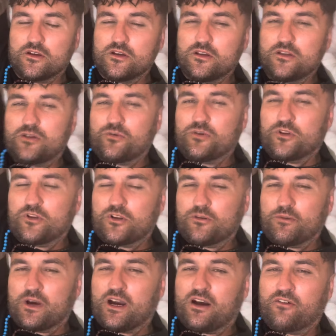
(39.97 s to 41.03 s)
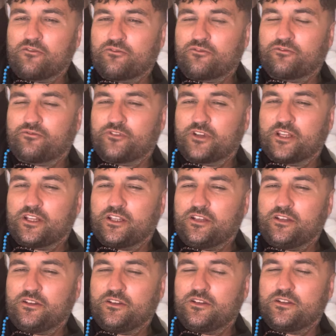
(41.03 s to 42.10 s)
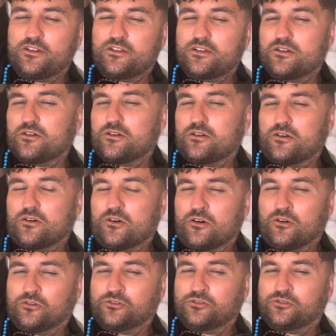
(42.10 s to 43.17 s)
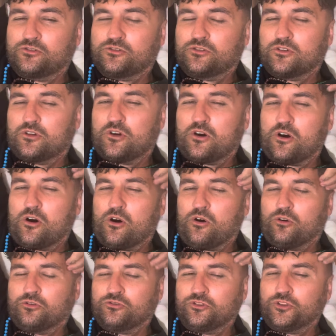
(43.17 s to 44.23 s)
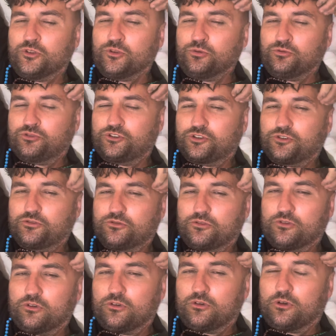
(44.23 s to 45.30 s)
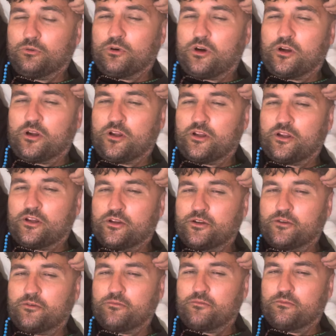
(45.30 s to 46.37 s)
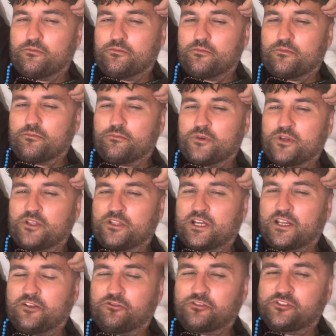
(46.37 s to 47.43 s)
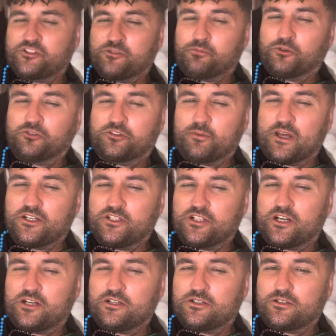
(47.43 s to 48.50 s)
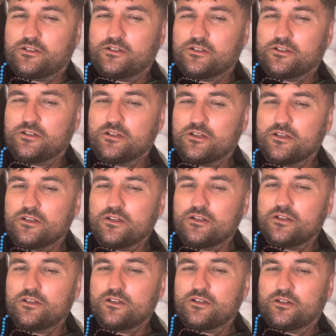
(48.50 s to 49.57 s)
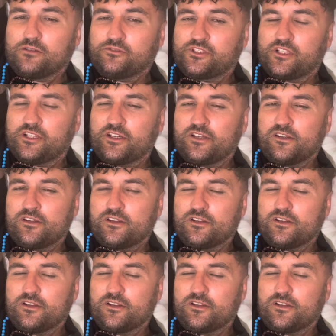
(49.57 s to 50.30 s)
You're going on about frigging old news, what me and Danny Christie put to bed, yeah? You know what I'm saying?